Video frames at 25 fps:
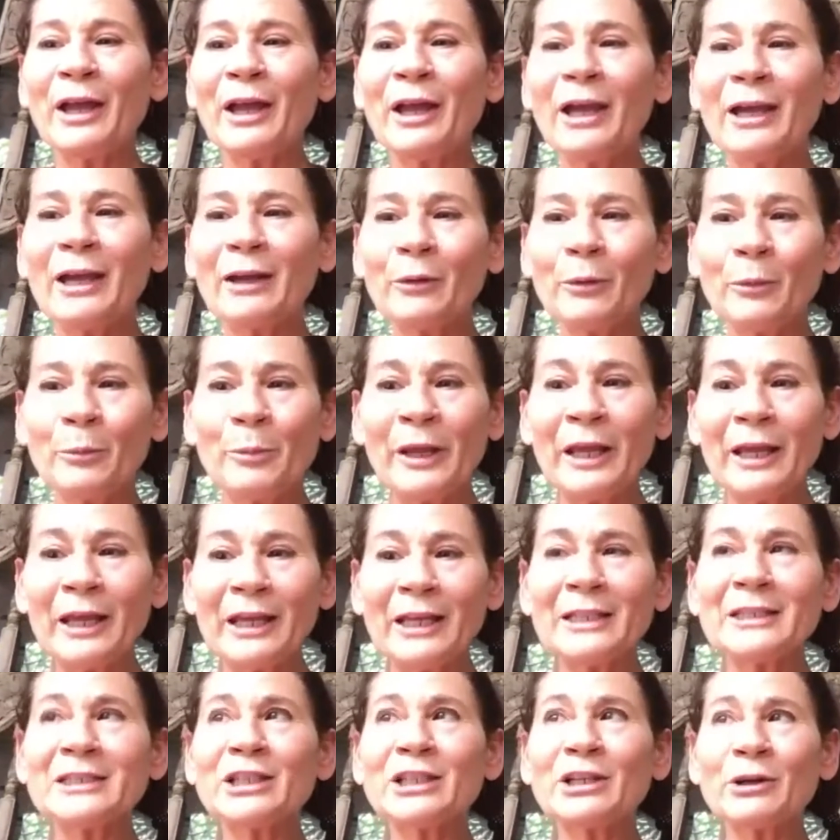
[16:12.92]
And it would be
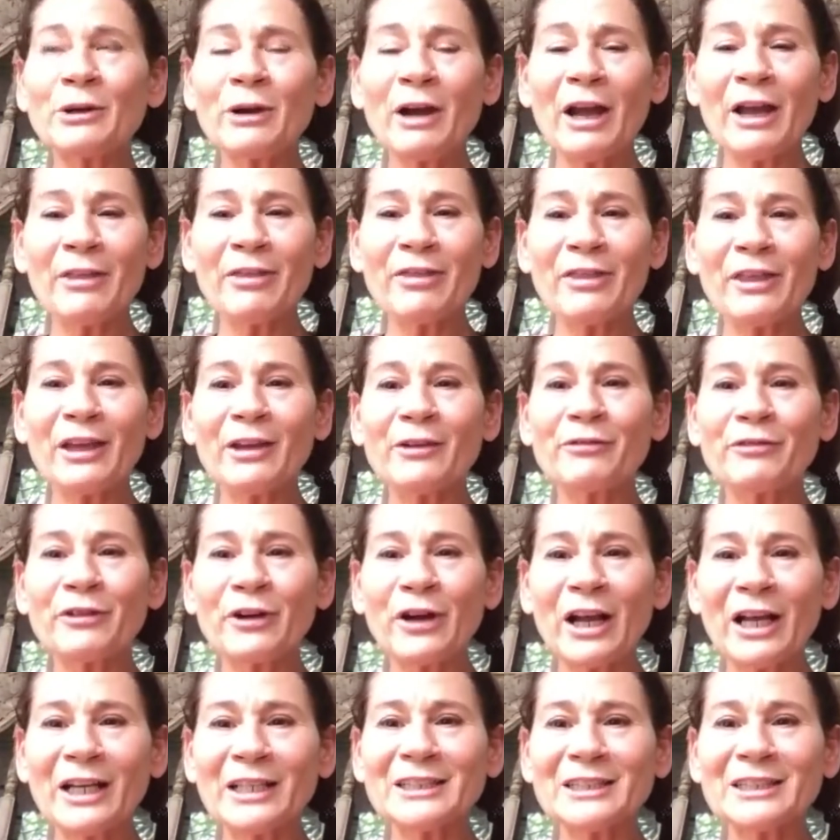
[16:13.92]
easier, I think,
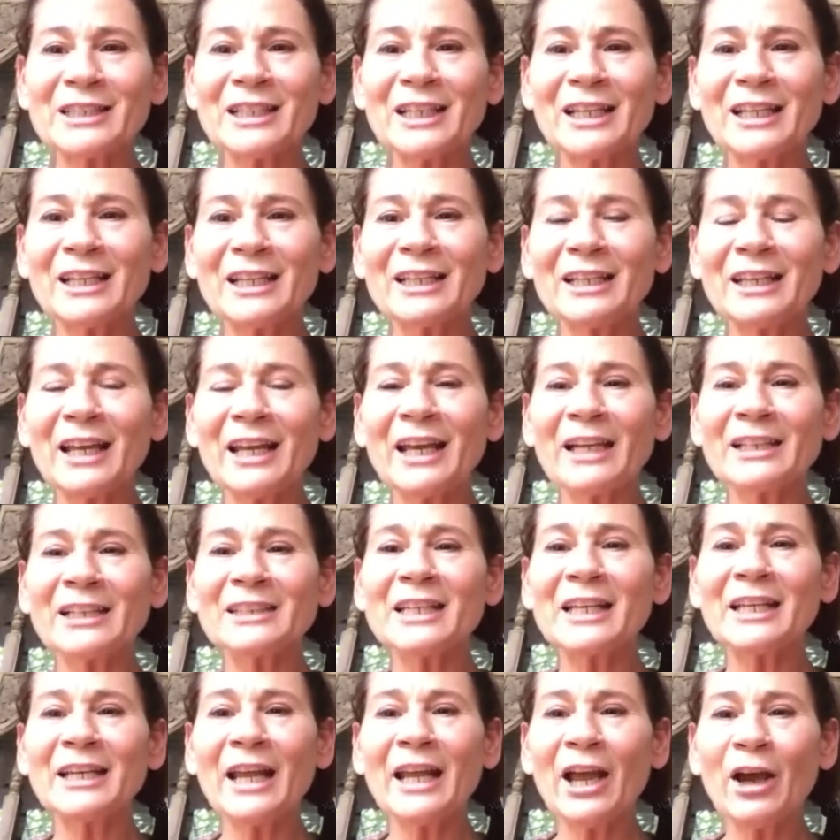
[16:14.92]
for us to
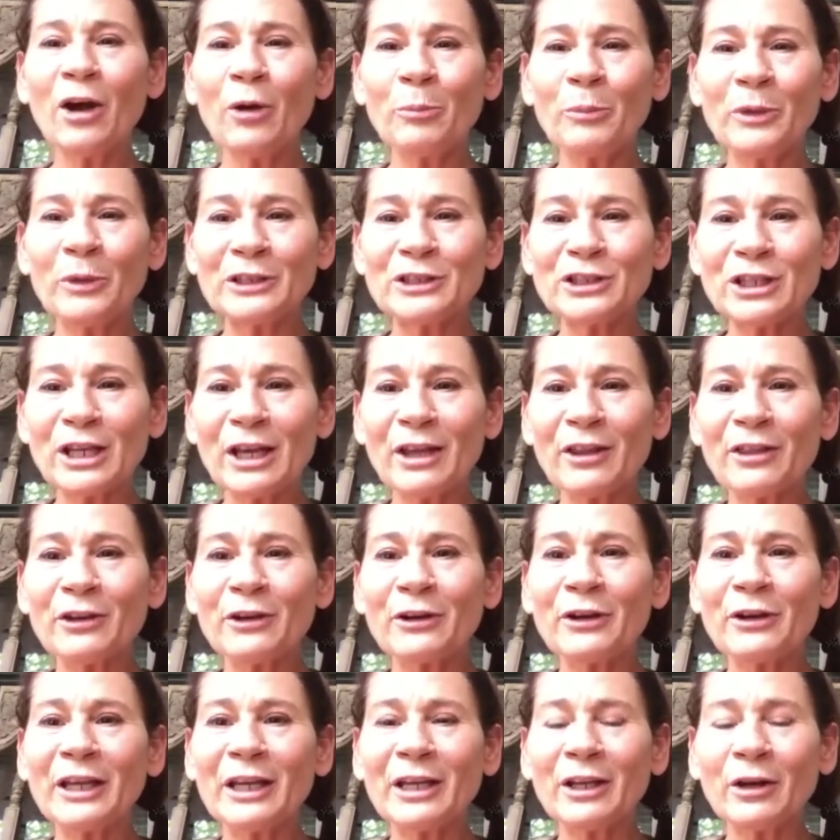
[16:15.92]
connect and help each
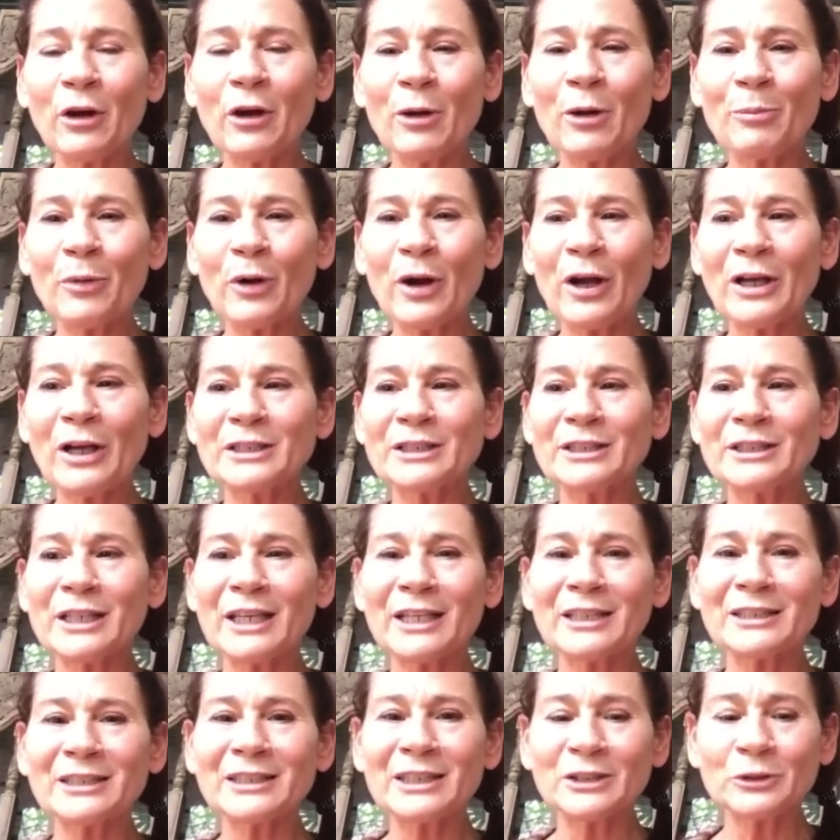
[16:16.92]
other in our
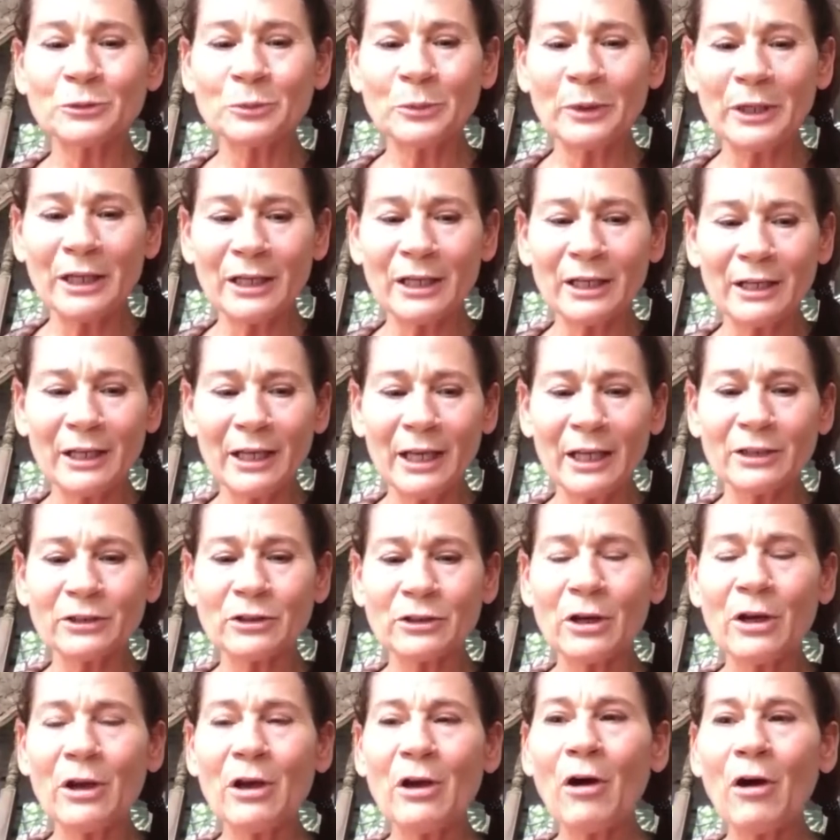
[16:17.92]
process as we
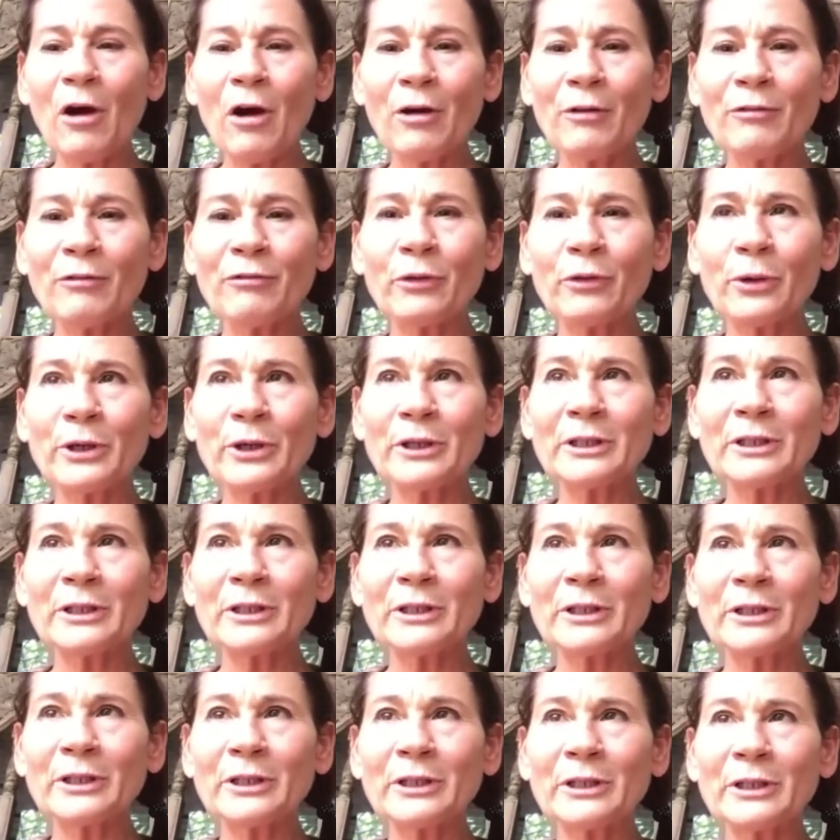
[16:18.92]
connect our
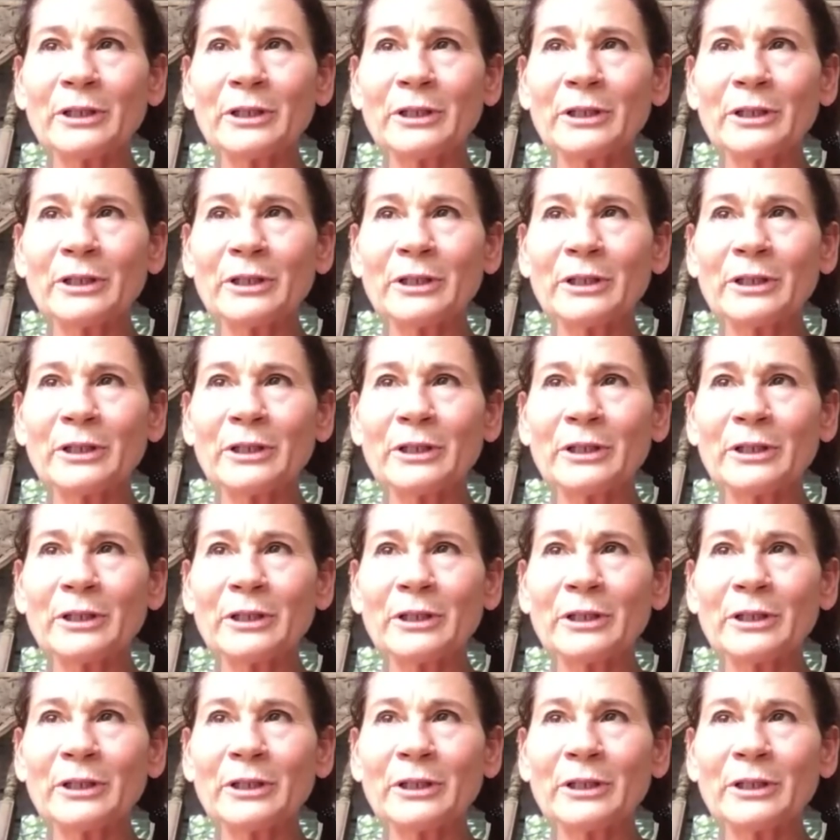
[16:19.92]
vortex.